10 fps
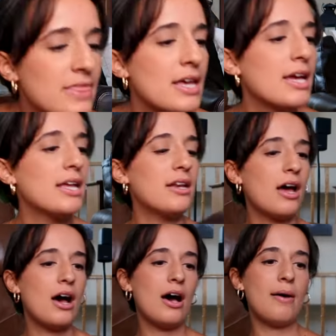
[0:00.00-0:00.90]
And
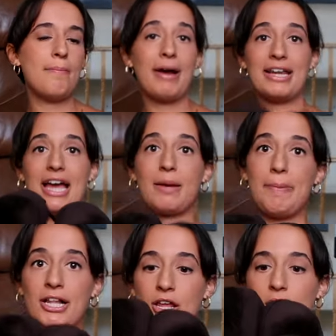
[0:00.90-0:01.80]
then my neck
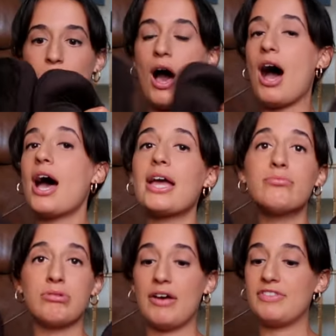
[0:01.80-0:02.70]
pillow.
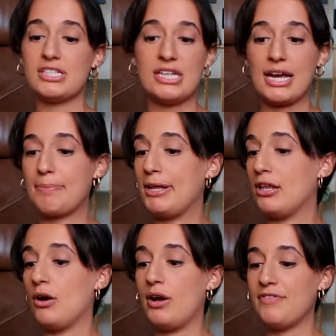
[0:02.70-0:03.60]
I love this neck
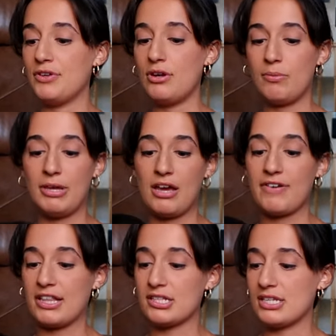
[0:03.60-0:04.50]
pillow. If you know me, I've
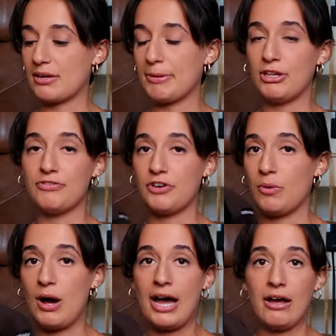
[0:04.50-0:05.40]
had this neck pillow for
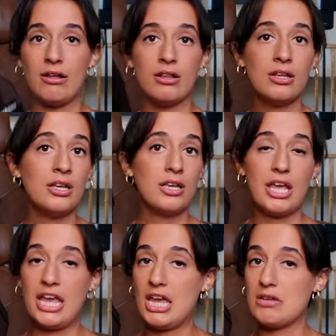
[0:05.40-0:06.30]
a while.
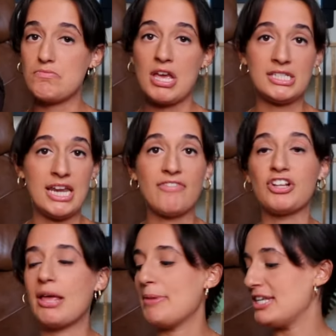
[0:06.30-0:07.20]
It has never
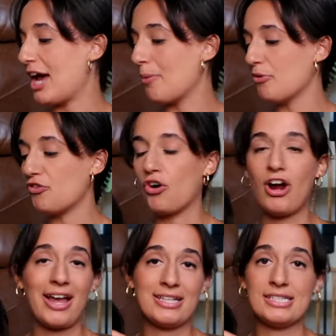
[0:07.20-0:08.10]
let me down
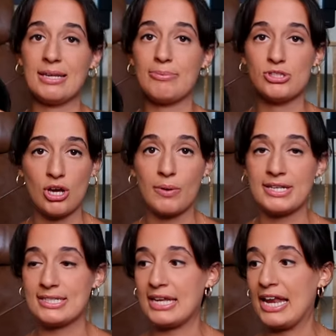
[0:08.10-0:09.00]
before. I can sleep so
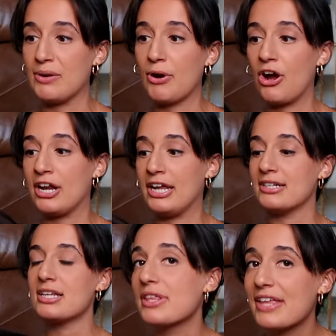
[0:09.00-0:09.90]
easily anywhere on
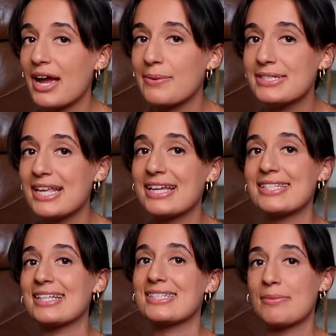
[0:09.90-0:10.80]
it. Only thing I would say is
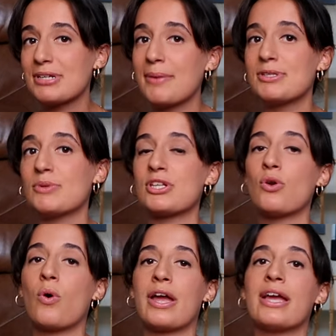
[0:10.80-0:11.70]
that sometimes it was
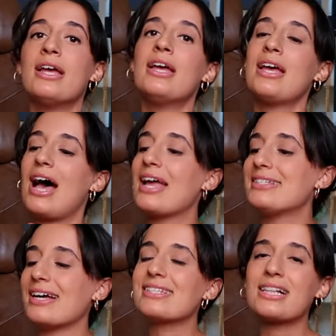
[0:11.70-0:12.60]
annoying.
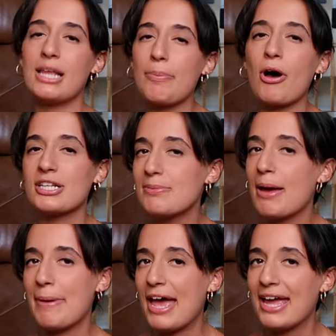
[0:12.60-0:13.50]
It does clip onto
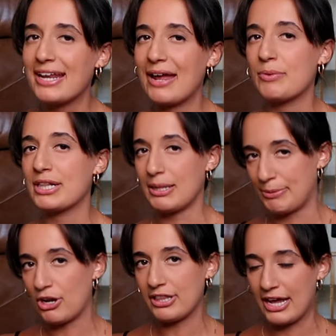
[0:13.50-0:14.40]
my bag and I would clip
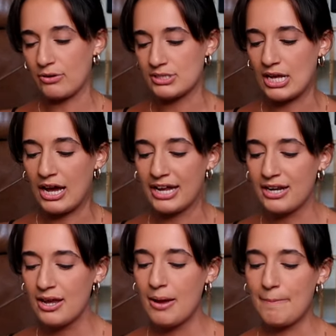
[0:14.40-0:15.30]
it on the
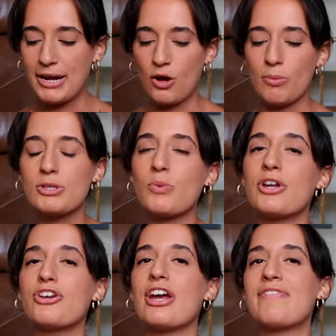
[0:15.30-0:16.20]
outside, but I almost
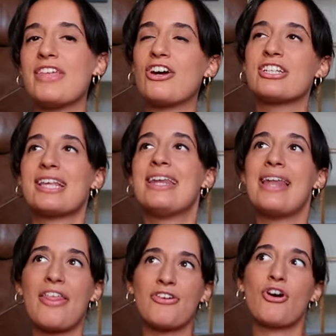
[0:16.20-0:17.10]
wonder if there is
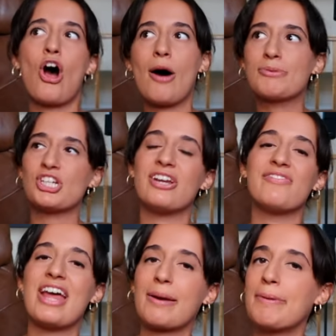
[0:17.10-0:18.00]
another option
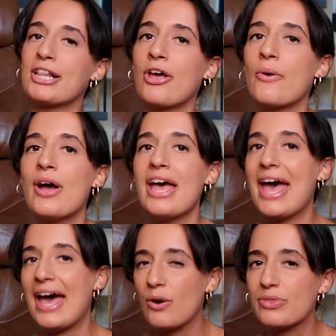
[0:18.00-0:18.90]
of neck pillow
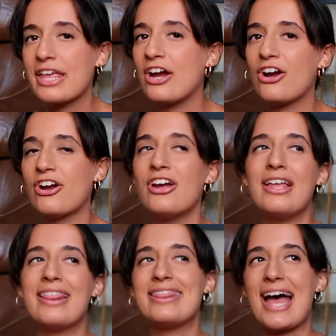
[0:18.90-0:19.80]
out there
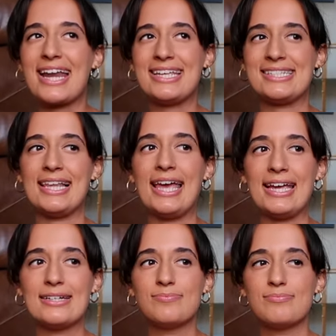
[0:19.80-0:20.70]
that is
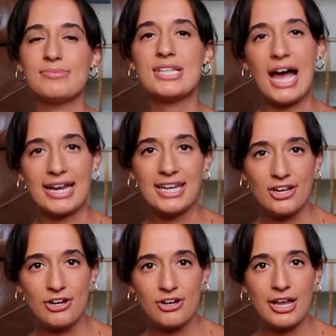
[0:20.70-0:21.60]
like
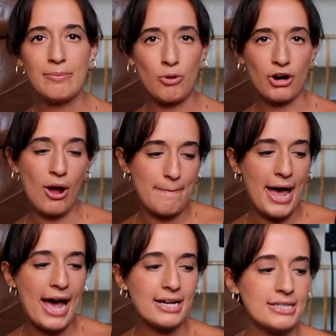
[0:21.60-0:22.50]
tinier and more
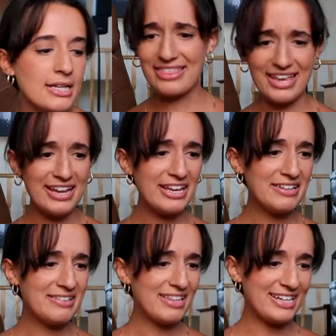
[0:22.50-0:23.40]
compact. I think
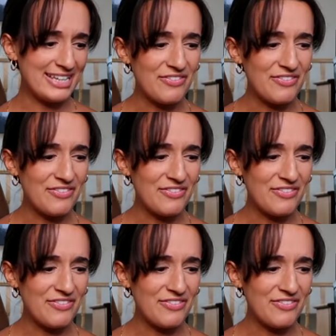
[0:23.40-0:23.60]
that is